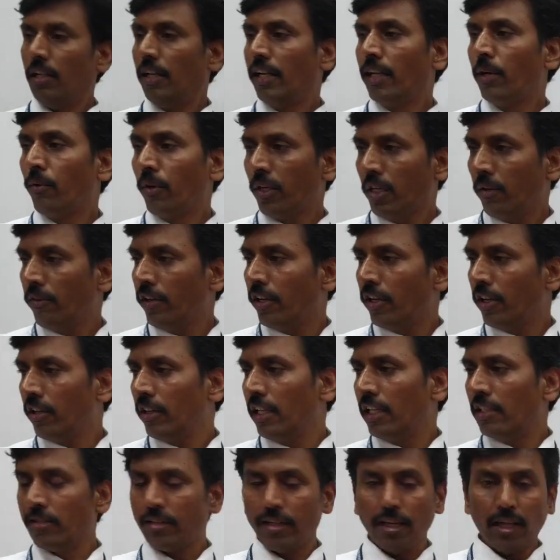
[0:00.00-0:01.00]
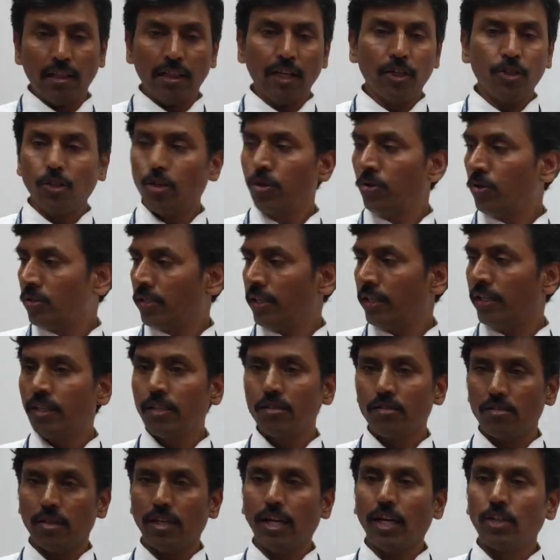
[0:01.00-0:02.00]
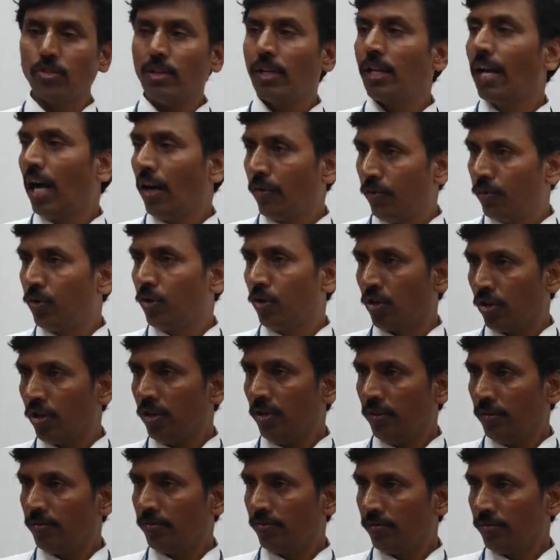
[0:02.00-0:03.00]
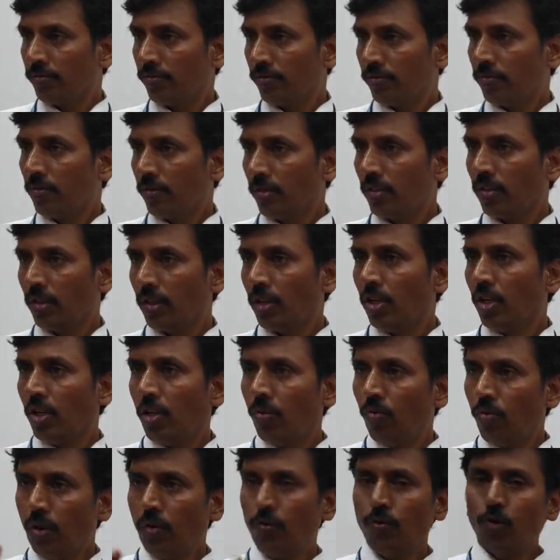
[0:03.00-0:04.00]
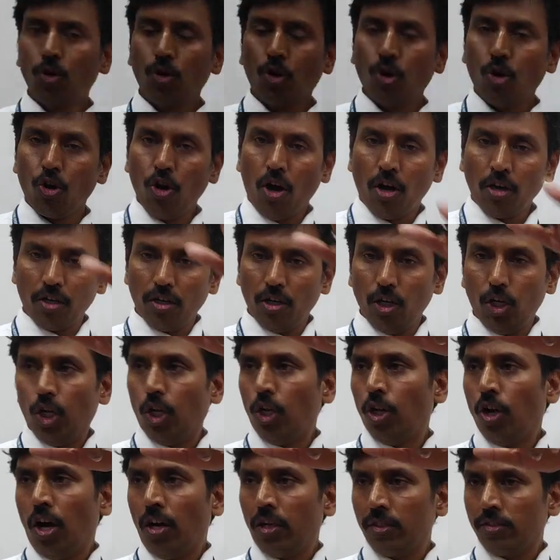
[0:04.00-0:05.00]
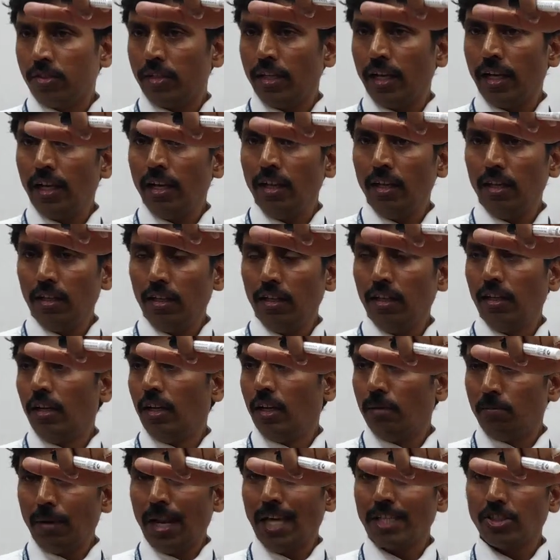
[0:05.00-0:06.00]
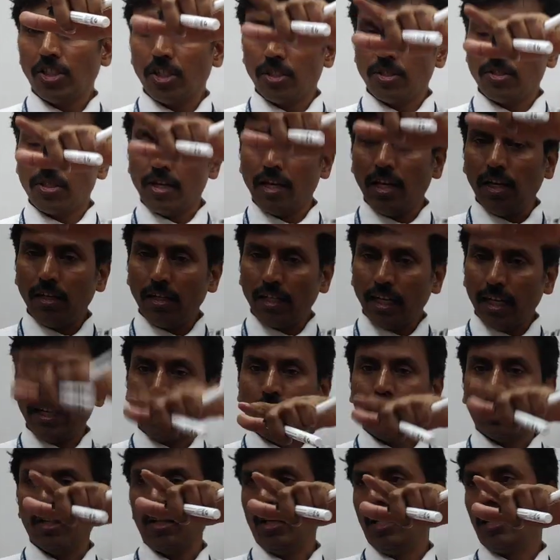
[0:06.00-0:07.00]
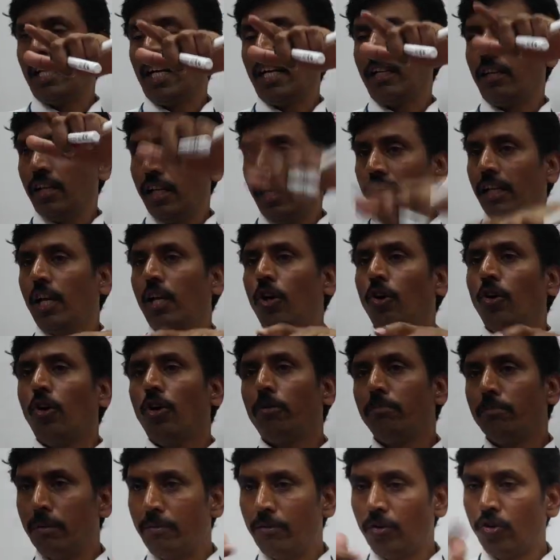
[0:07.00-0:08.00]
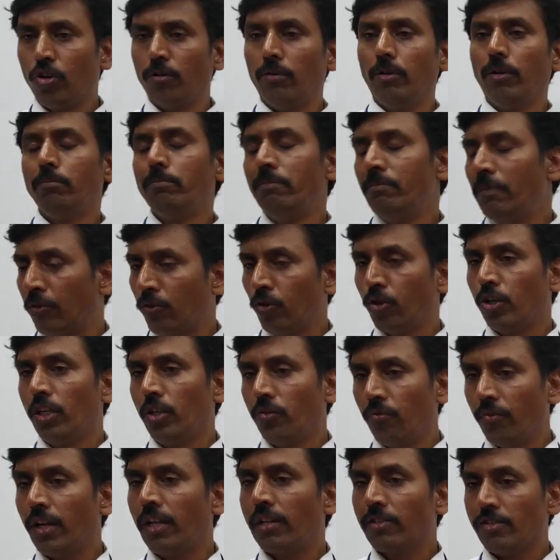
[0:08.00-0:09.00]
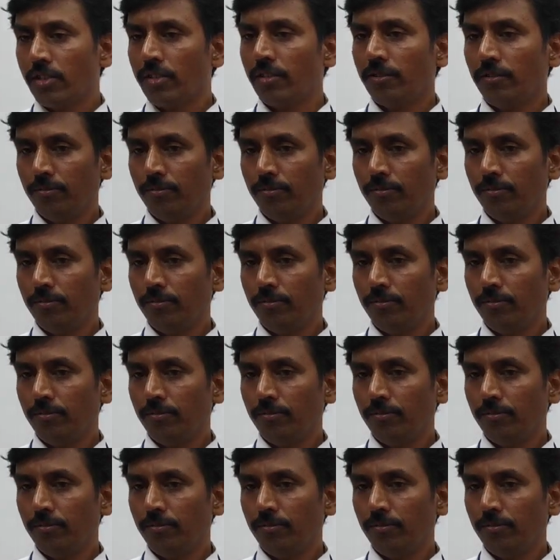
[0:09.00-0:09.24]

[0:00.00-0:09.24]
Now, whatever the scale that you are using is actually half foot, no? 1 foot long scale, plastic scale can take a load before it fails.